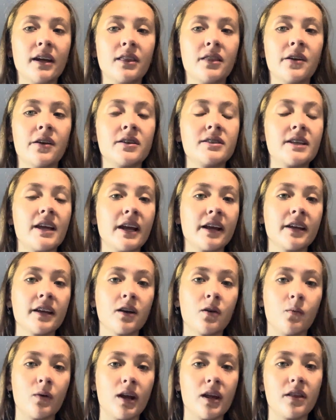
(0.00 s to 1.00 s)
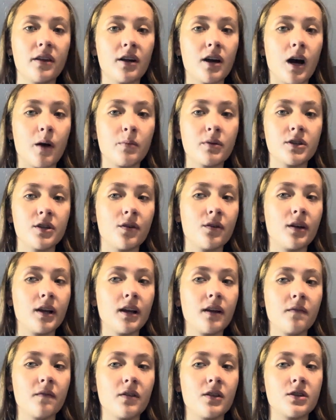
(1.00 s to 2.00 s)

they're taking away the opportunity for